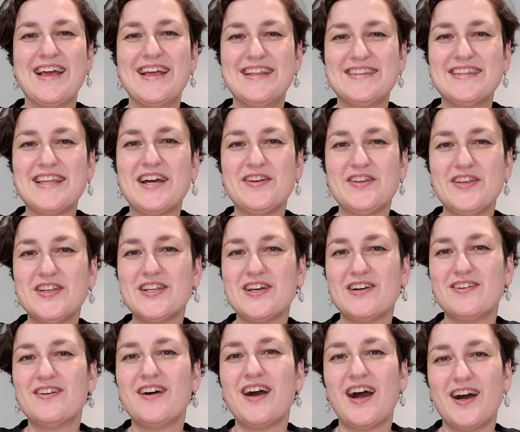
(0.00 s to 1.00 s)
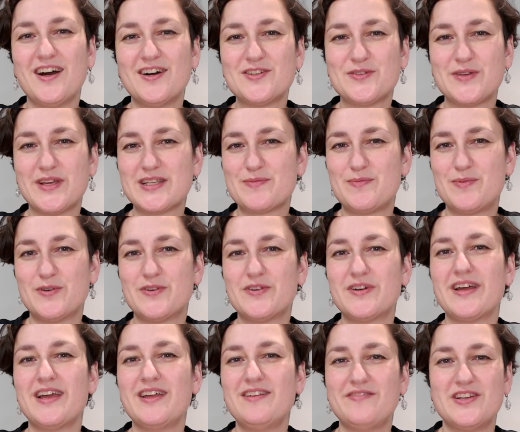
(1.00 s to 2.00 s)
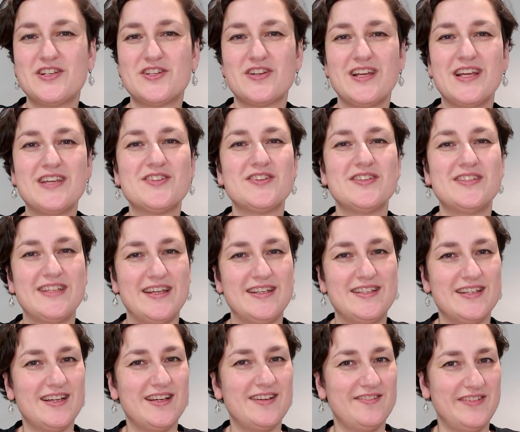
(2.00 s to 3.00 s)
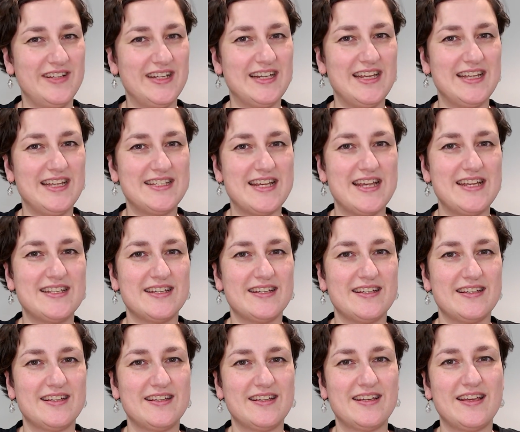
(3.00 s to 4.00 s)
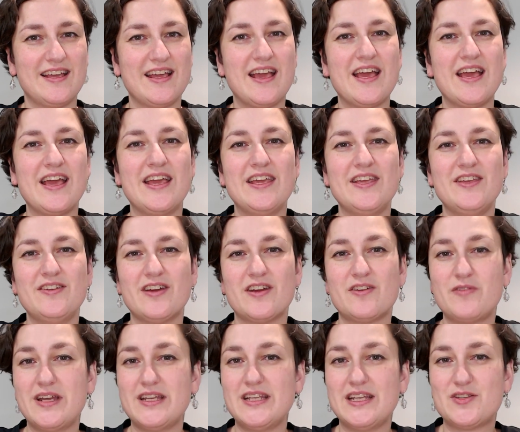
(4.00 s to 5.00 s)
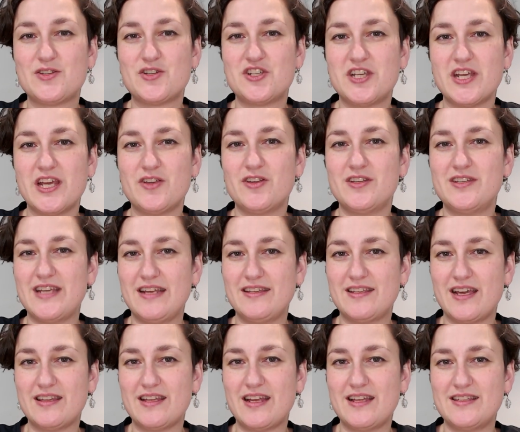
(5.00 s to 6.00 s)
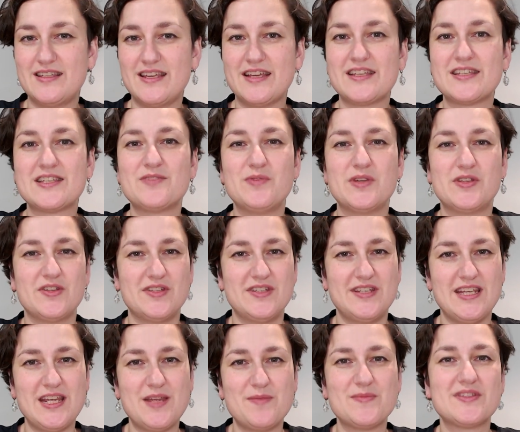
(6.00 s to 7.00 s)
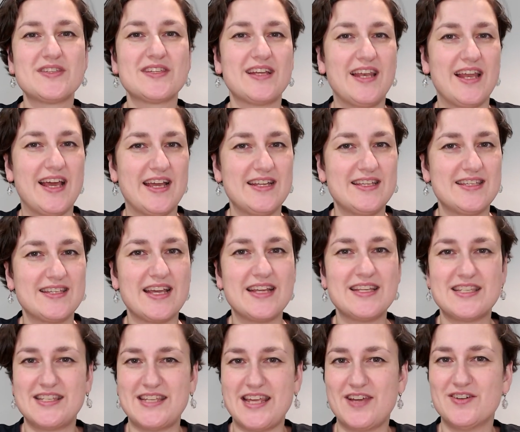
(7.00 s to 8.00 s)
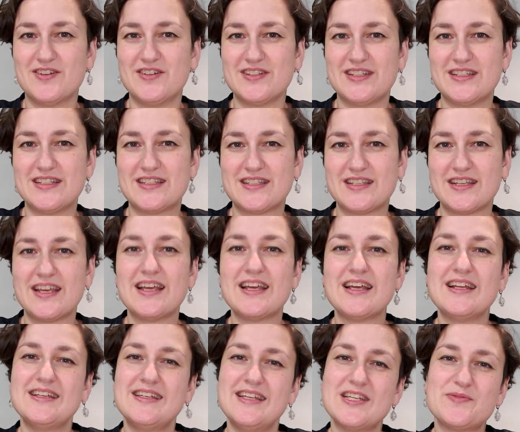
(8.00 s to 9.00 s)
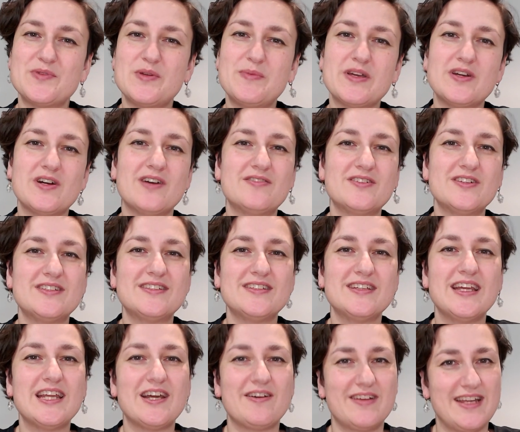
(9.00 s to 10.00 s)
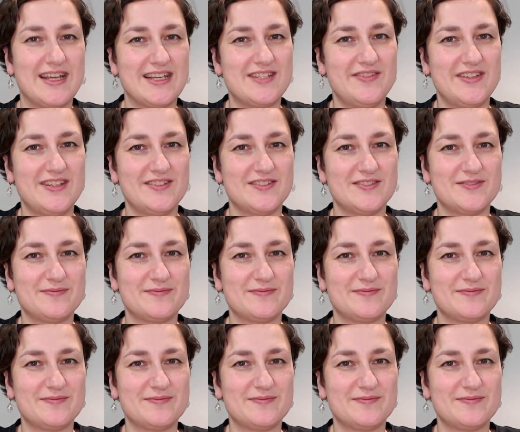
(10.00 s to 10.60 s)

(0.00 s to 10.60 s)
Now you know how to explore and visualize your data with ClicData. You are ready to share your data analytics with your teams, clients, and stakeholders. This will be covered in our next video.